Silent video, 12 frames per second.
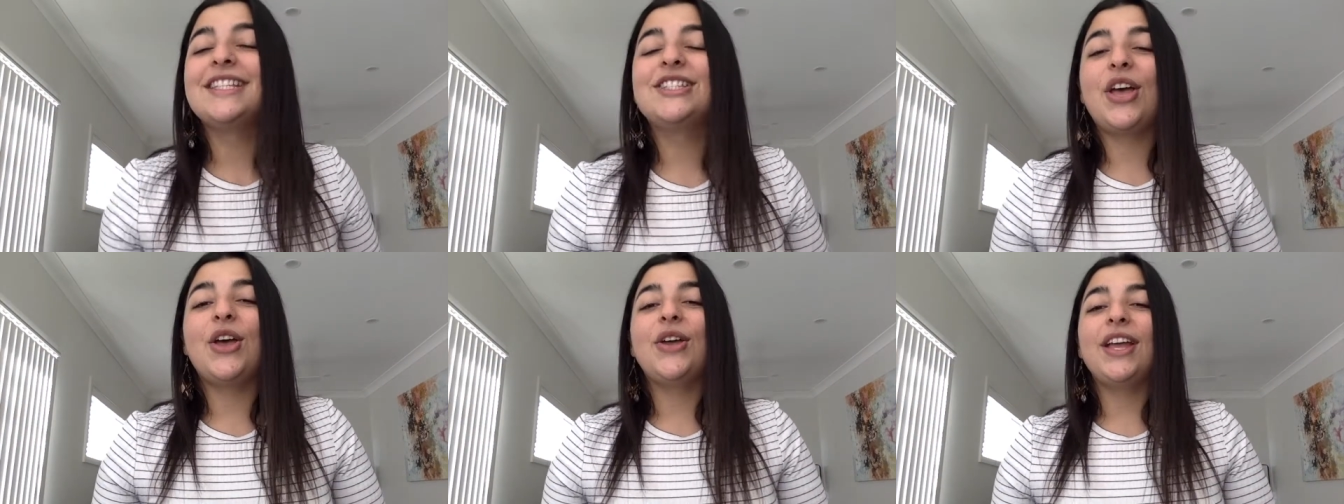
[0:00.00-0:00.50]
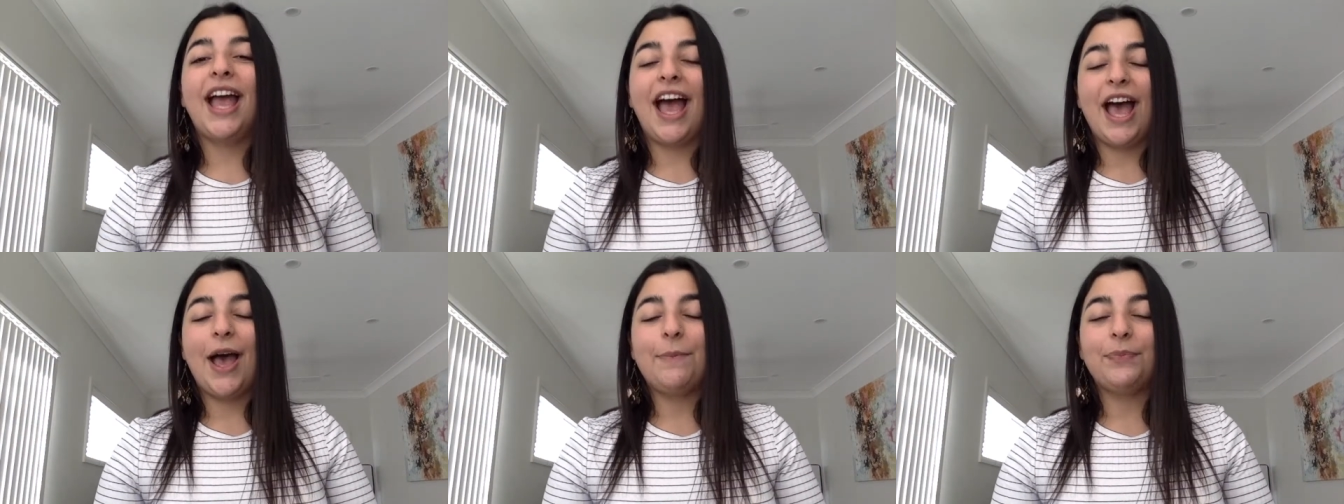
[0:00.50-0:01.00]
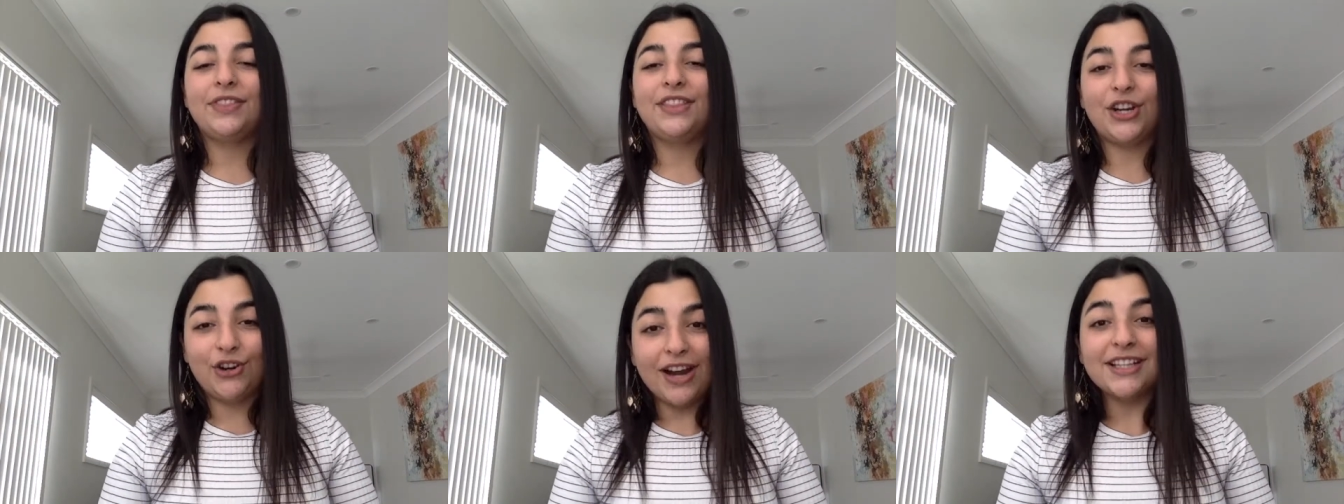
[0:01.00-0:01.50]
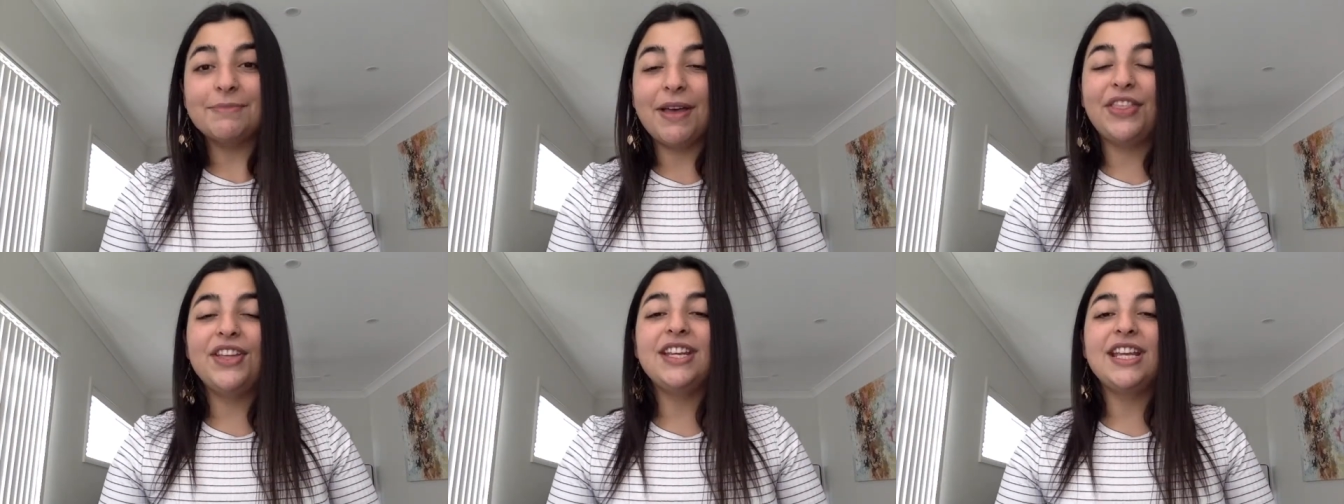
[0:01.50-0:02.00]
So um, the correct
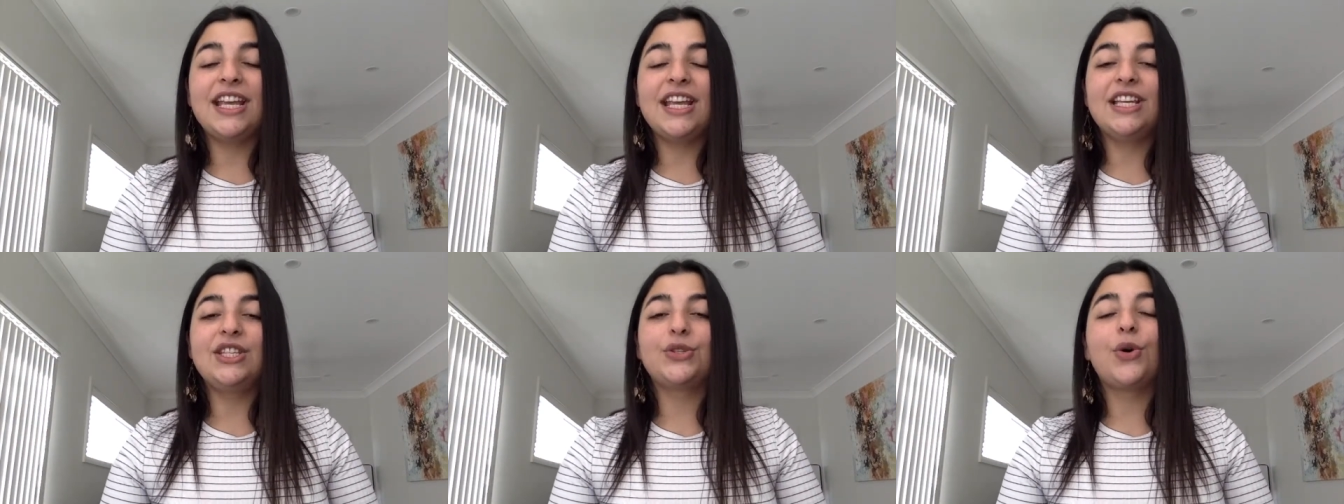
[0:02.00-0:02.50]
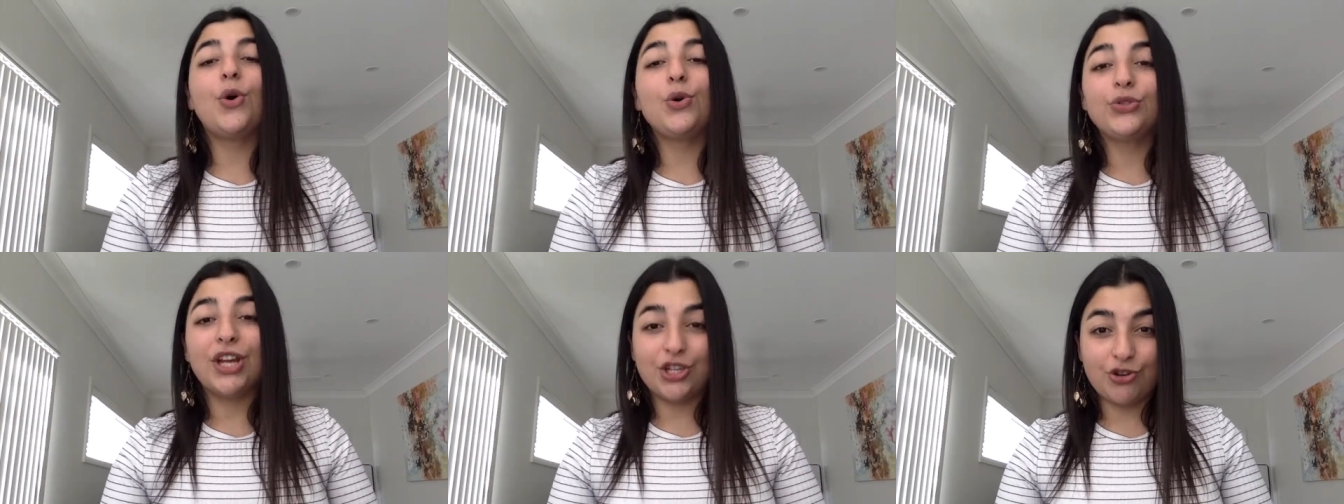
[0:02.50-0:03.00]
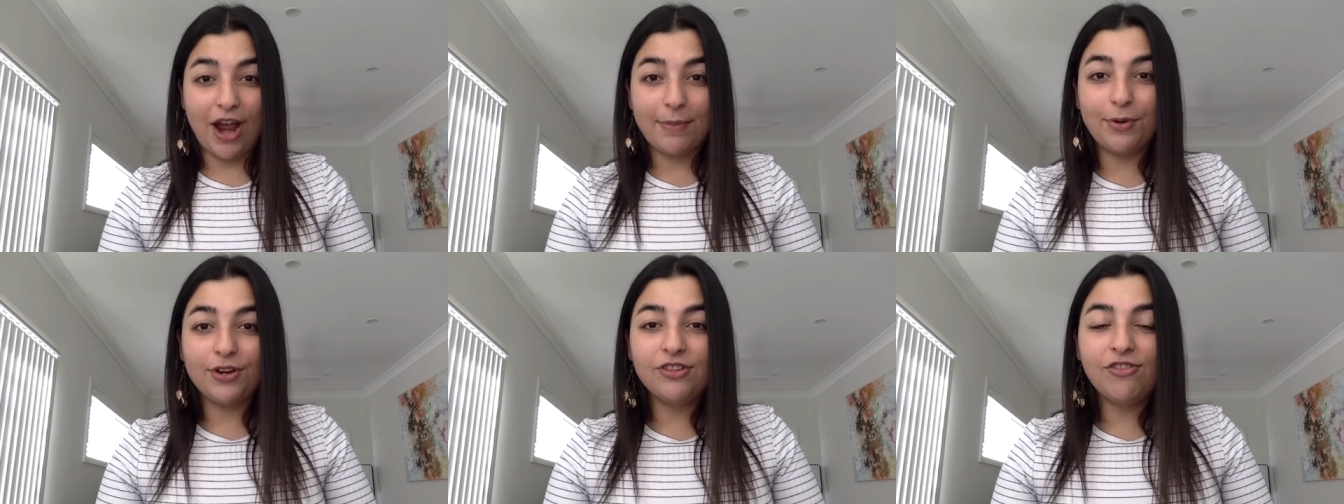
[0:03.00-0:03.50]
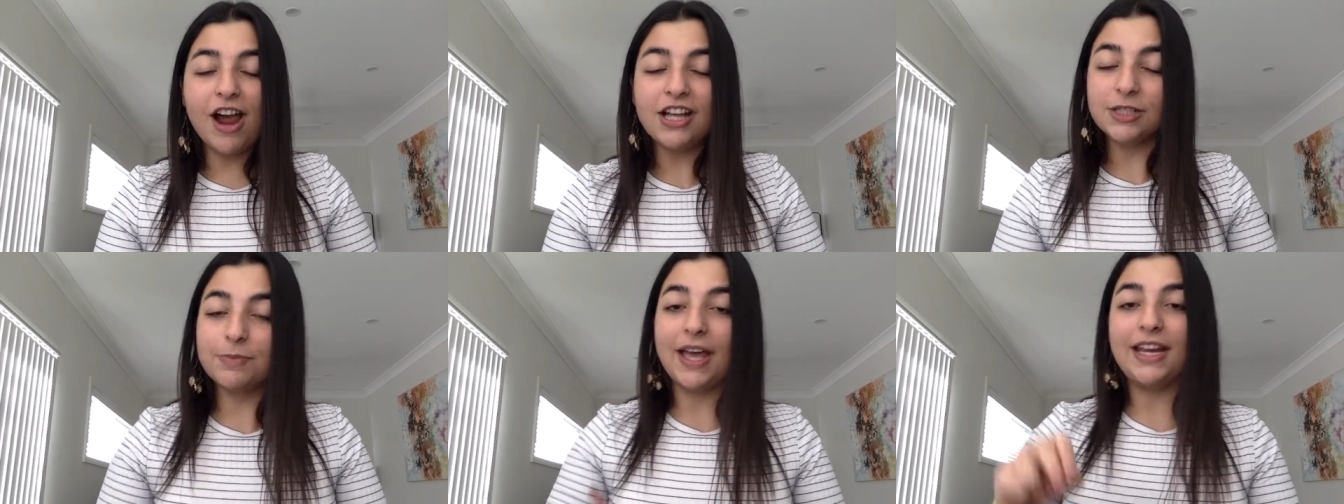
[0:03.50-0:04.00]
method is called a tripod
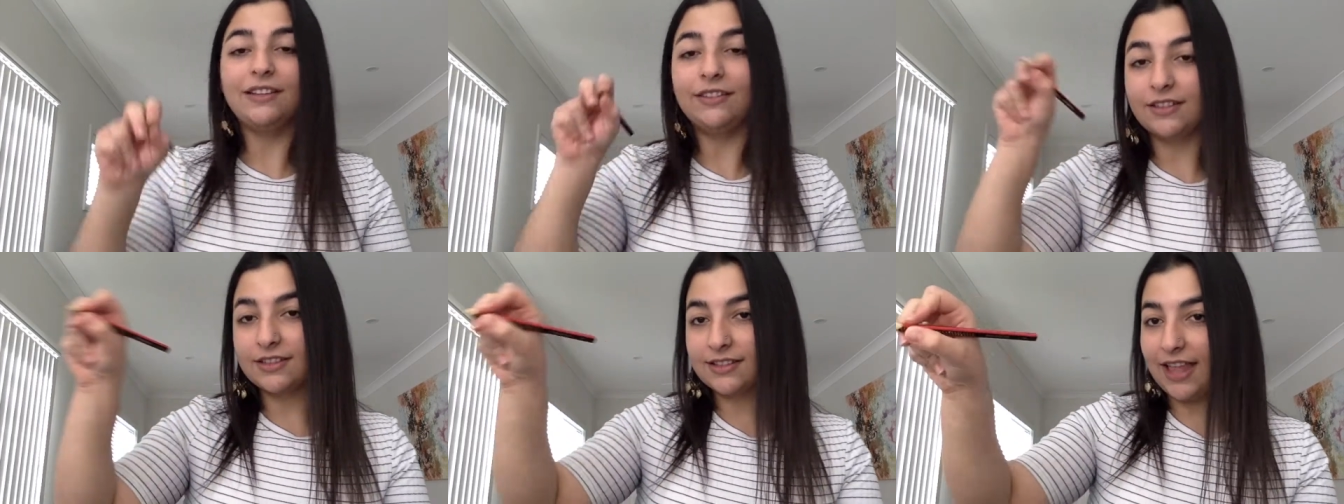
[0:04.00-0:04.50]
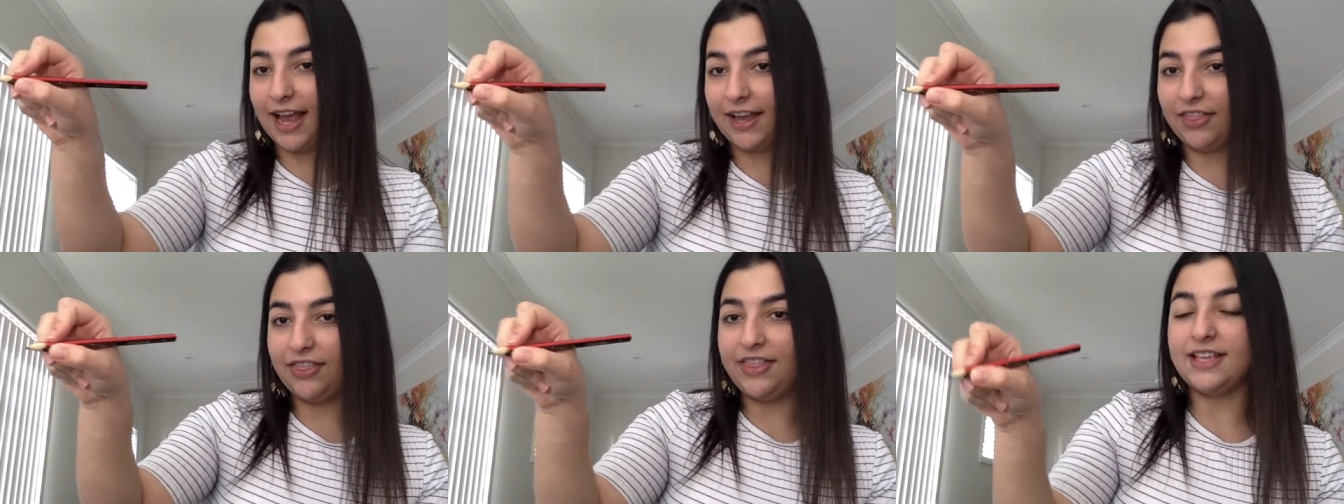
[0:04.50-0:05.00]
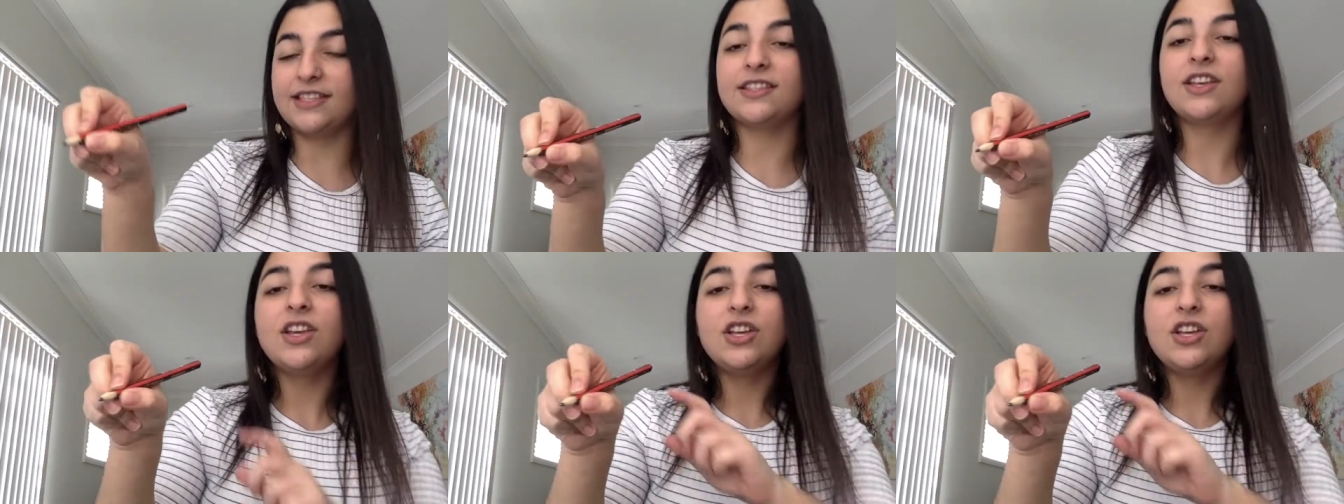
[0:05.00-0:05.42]
grasp and it looks like this.